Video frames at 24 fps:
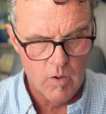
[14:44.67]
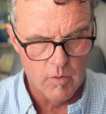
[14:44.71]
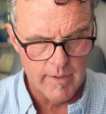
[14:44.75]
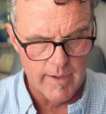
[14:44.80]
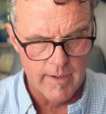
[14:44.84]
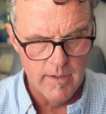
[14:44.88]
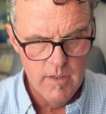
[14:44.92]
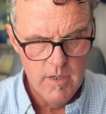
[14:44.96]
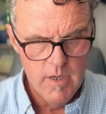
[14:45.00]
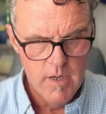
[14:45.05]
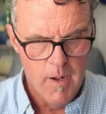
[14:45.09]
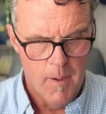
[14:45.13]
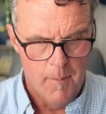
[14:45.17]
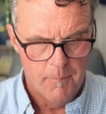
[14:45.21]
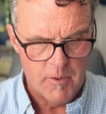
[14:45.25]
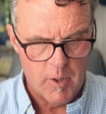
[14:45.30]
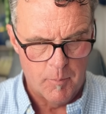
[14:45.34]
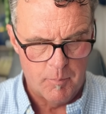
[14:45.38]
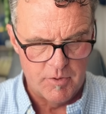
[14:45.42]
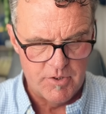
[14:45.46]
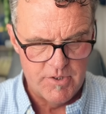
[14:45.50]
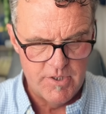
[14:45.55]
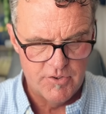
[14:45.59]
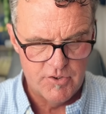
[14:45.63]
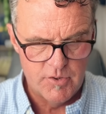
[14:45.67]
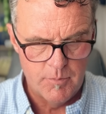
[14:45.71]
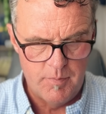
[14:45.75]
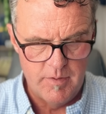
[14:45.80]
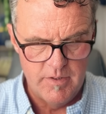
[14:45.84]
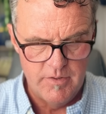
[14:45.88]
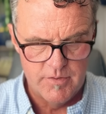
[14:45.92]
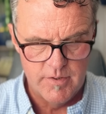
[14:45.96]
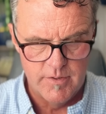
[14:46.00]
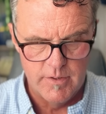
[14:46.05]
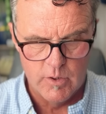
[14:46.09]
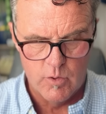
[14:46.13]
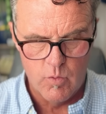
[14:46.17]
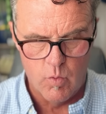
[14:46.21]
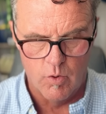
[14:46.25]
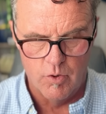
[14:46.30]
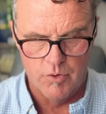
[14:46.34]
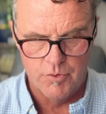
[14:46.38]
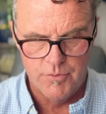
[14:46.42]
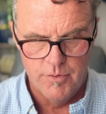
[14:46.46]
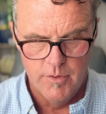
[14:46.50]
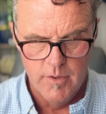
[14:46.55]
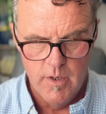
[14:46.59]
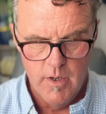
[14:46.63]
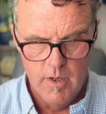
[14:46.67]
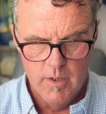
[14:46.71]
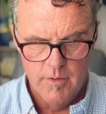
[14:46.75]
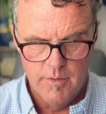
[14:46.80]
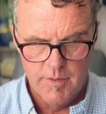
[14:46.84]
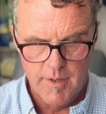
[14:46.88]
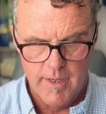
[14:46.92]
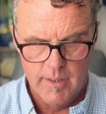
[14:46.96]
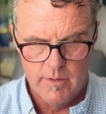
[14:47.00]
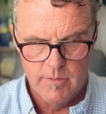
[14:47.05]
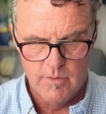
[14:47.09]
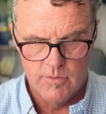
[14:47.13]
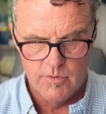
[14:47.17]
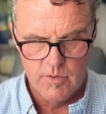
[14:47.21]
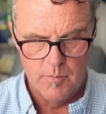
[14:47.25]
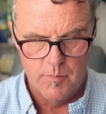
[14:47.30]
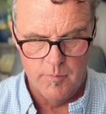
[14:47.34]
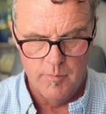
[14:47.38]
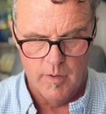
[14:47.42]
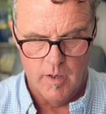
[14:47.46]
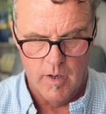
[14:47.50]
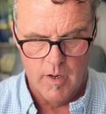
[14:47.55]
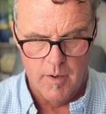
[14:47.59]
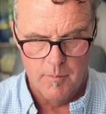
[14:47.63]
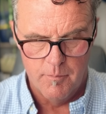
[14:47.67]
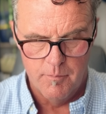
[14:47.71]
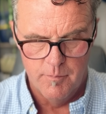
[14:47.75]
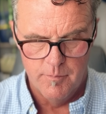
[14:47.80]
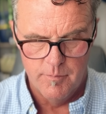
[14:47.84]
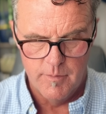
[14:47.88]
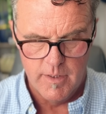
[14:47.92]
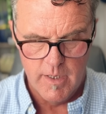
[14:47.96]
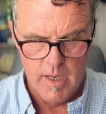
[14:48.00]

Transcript: Okay, the participants in the course thank the, uh,